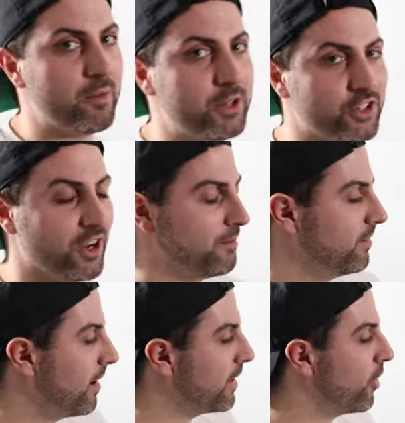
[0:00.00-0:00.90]
hobby
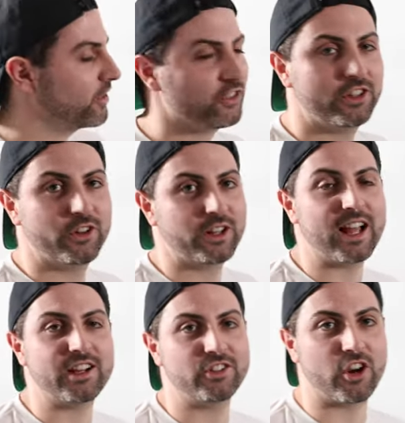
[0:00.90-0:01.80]
shop. I honestly though, like
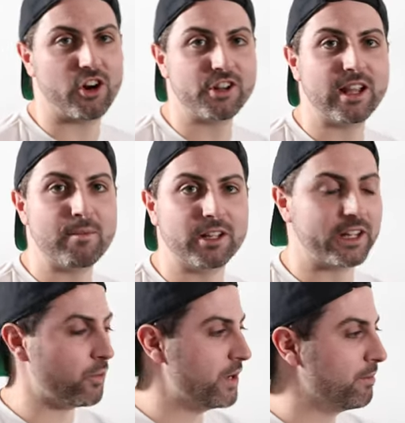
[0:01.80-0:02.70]
that is our dilemma.
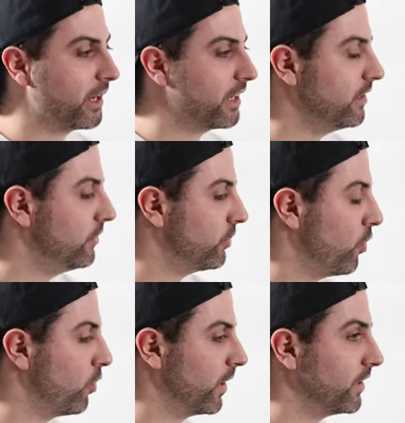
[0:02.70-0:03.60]
Like we bring in these
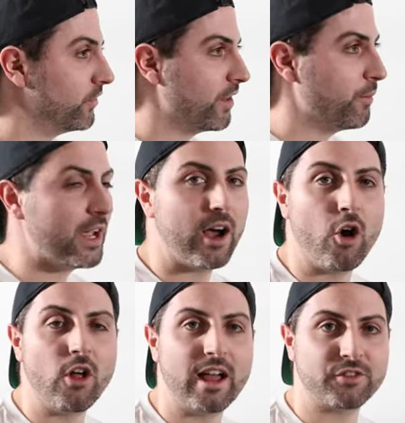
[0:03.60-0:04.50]
whole runs, and then we
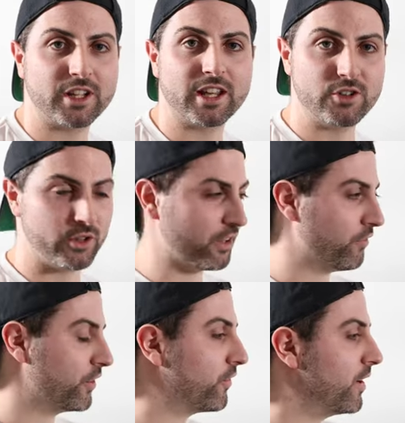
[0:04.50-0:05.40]
all have to get into like a
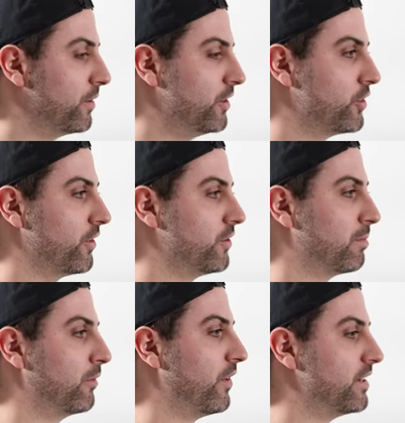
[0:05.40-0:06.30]
fist fight with each other to
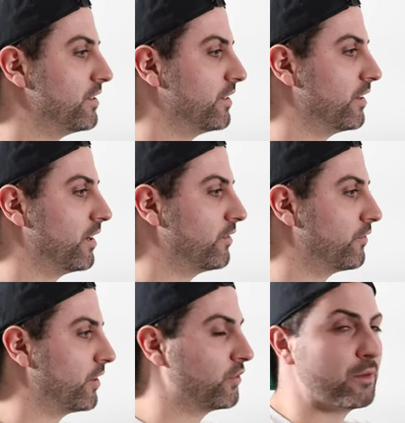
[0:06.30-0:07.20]
prevent
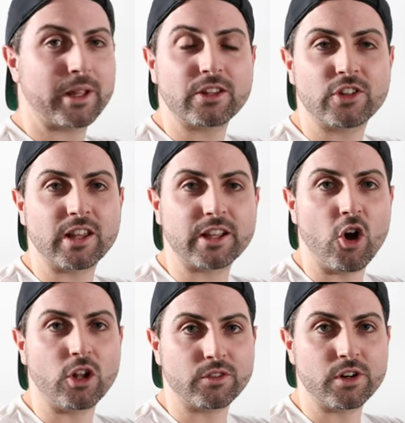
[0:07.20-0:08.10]
us from like selling
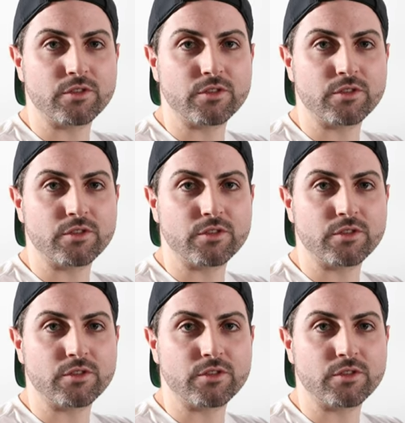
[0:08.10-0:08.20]
all of our